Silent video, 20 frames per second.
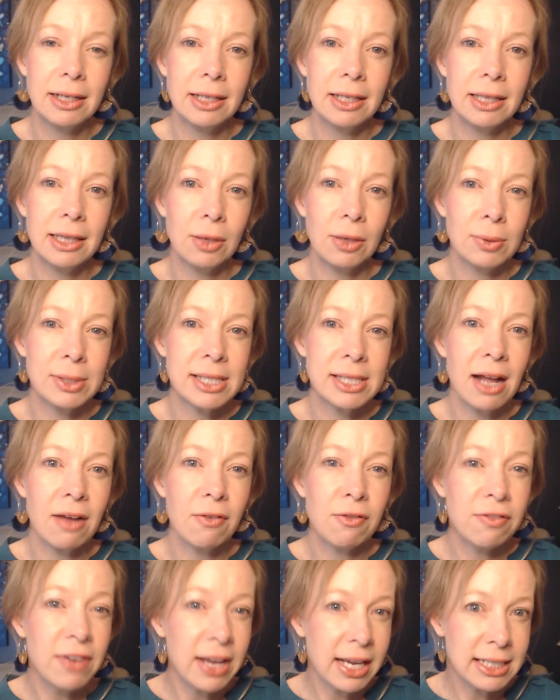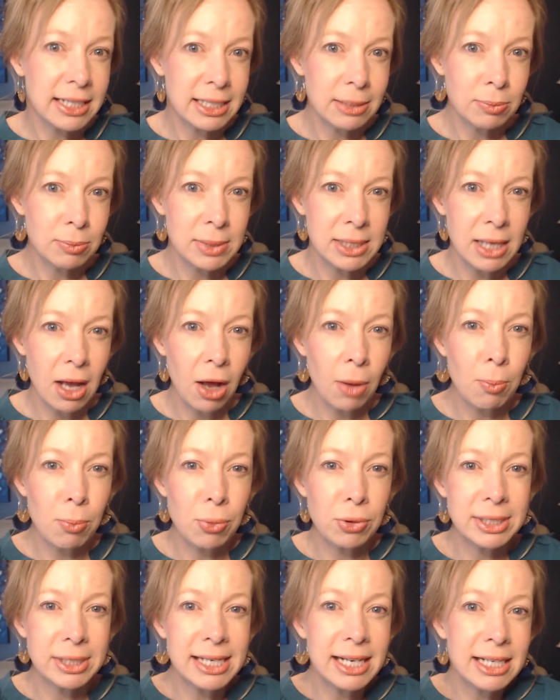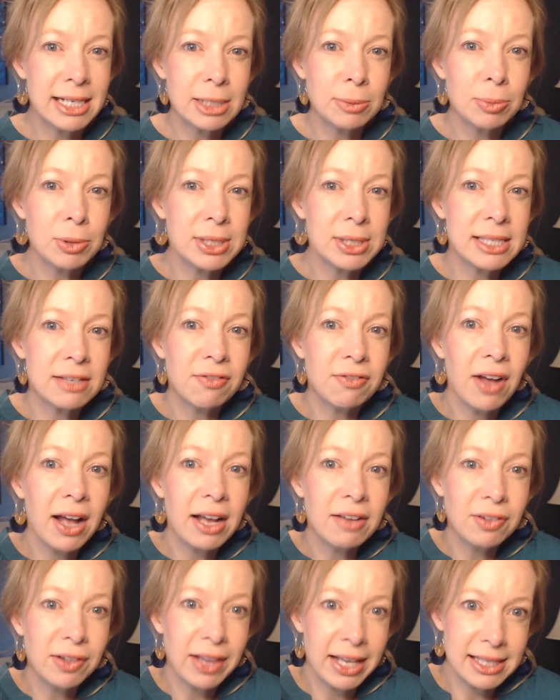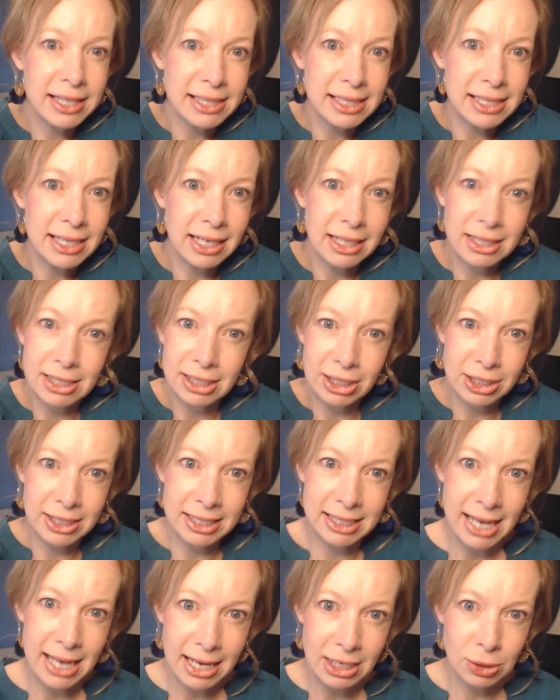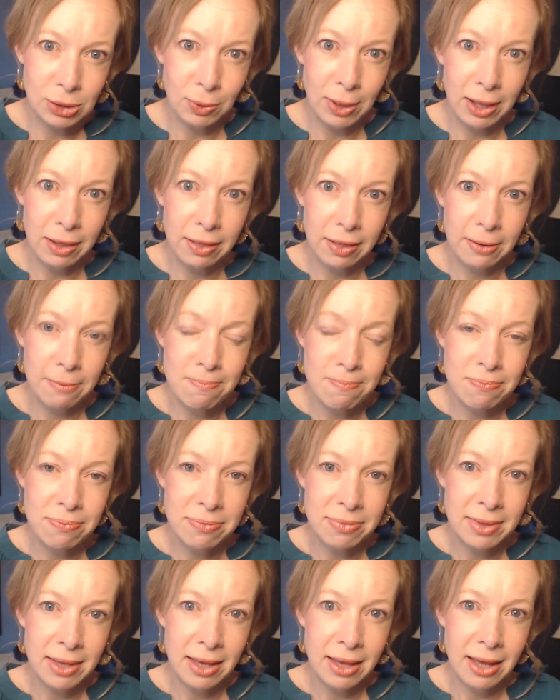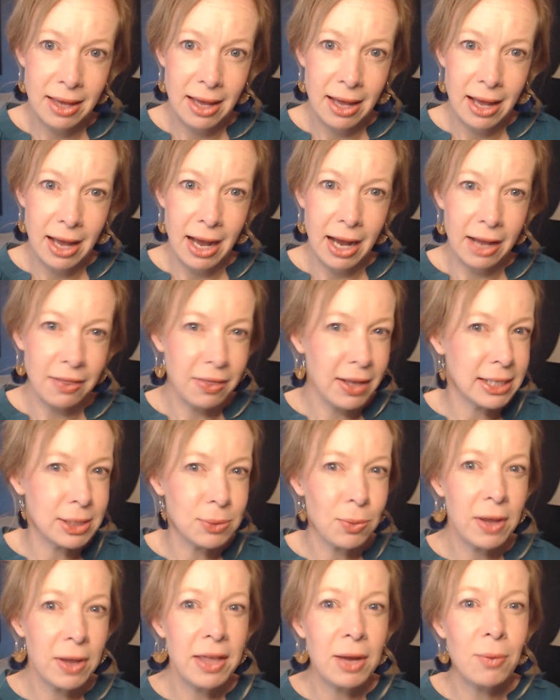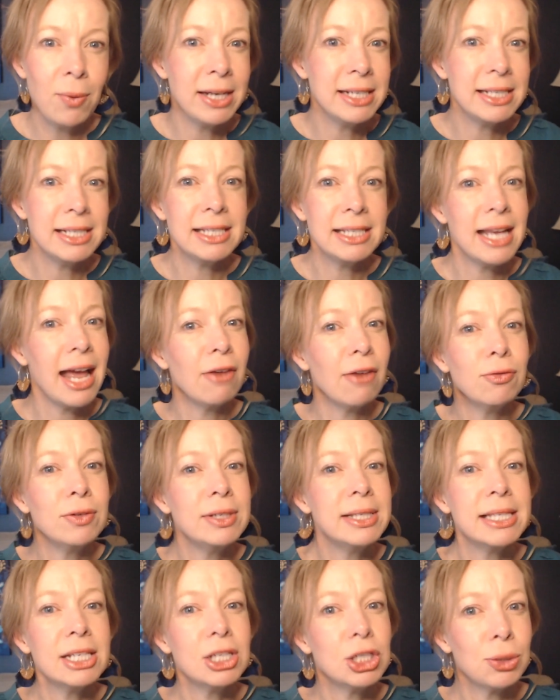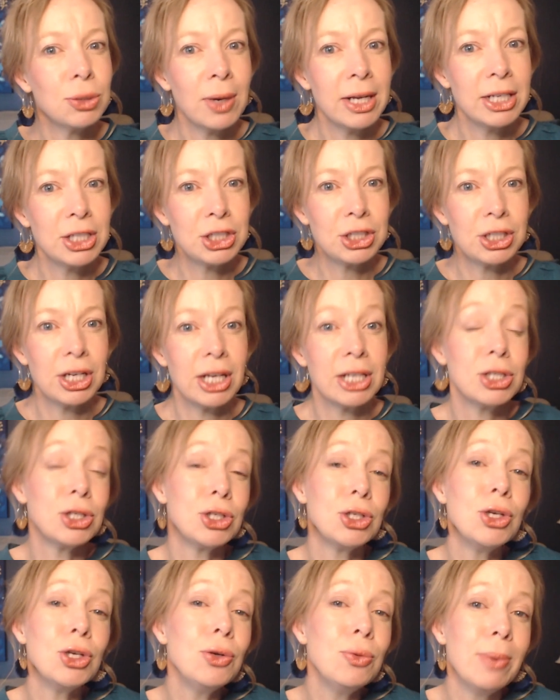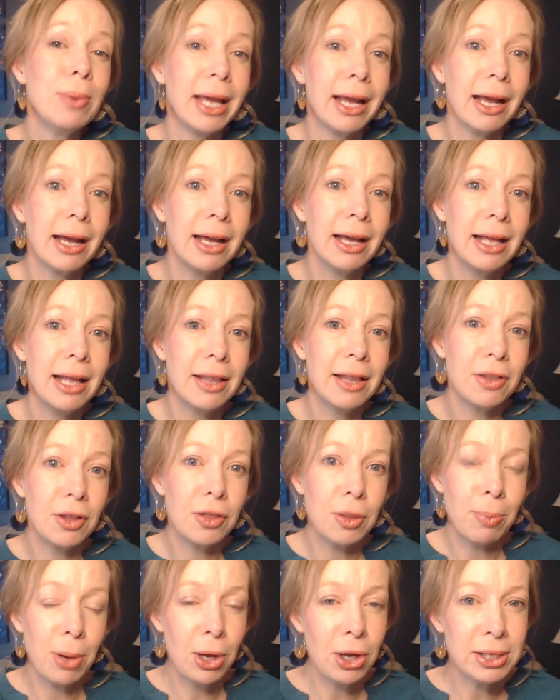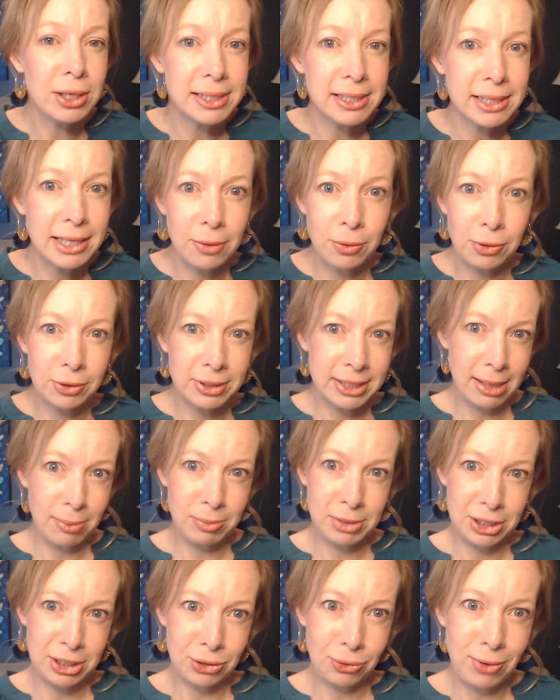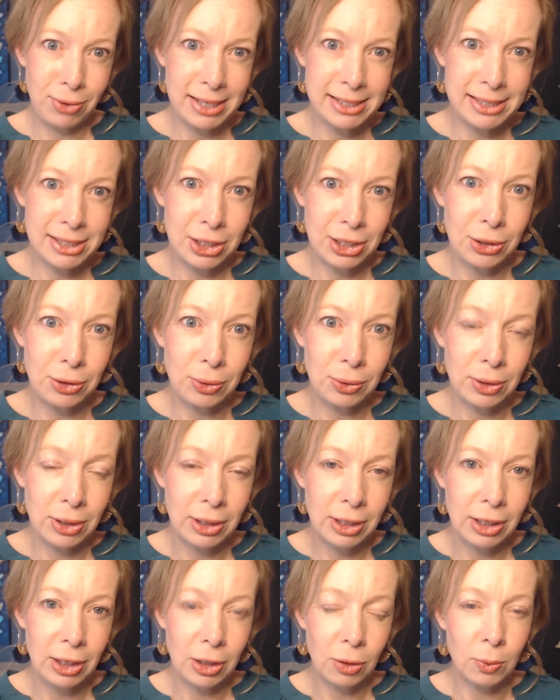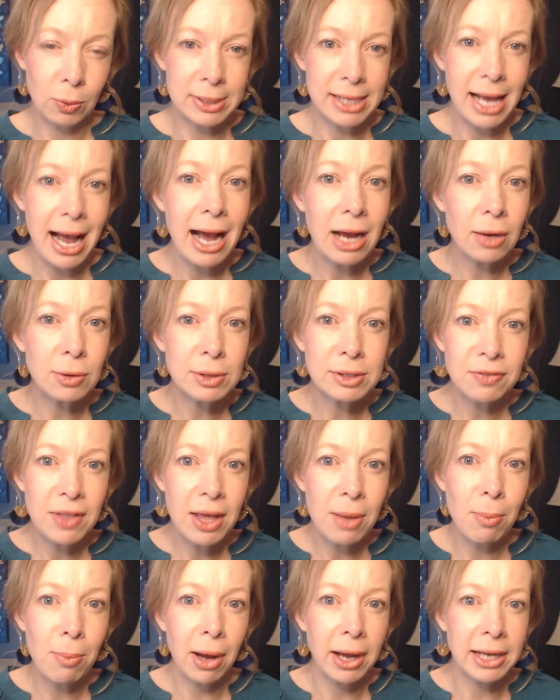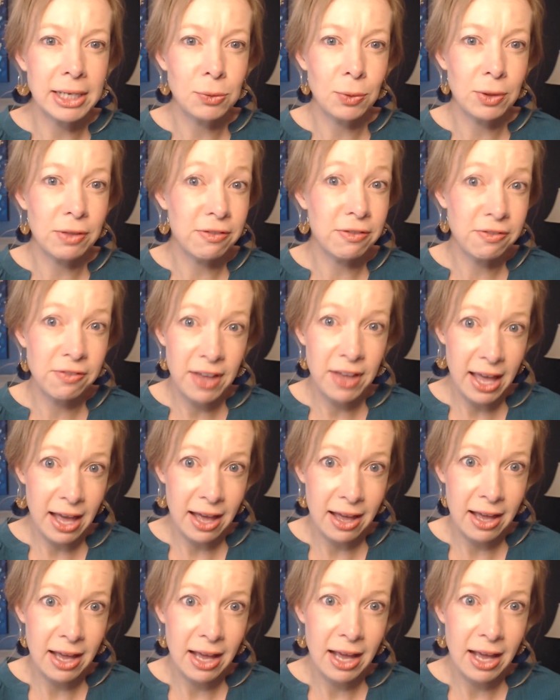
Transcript: There was that victim's unpredictable survival instinct to contend with. And that's why they went into every situation assuming that the person they were attempting to rescue was out of their mind with fear